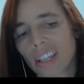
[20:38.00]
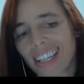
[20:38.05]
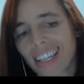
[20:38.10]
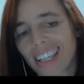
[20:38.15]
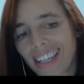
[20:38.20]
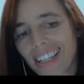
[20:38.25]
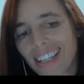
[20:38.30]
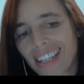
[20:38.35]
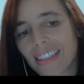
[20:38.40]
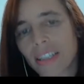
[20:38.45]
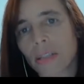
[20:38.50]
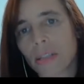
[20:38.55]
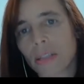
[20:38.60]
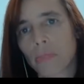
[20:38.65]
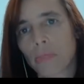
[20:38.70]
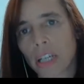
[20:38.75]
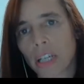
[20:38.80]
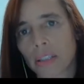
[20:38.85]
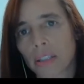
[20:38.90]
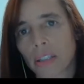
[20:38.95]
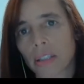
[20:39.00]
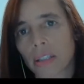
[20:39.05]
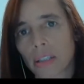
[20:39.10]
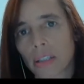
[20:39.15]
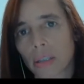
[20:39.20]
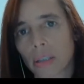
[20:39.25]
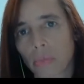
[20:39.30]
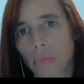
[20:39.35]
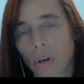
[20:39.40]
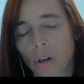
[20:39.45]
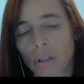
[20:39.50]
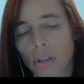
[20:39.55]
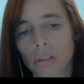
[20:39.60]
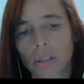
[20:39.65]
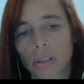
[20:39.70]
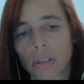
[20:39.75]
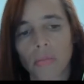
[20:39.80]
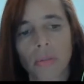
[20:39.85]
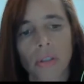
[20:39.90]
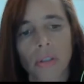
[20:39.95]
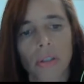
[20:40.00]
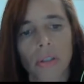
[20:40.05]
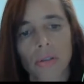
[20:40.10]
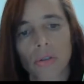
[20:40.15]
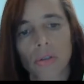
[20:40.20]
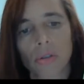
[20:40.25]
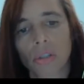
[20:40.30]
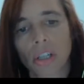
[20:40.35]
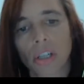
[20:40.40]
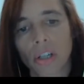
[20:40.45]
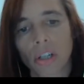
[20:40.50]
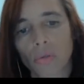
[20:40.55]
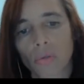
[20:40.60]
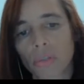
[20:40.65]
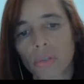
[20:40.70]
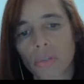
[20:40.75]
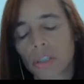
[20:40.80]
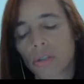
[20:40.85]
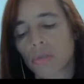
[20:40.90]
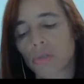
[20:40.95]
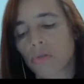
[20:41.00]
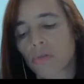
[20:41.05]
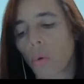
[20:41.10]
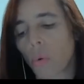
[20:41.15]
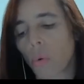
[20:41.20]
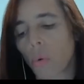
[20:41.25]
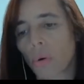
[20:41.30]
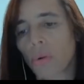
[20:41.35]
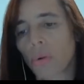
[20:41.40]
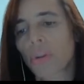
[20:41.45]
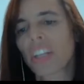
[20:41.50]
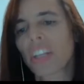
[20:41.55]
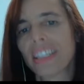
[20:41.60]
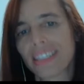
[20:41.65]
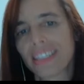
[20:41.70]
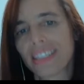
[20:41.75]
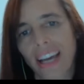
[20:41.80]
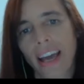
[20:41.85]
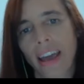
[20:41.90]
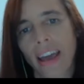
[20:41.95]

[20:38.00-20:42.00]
Is it basically possible to get rid of all these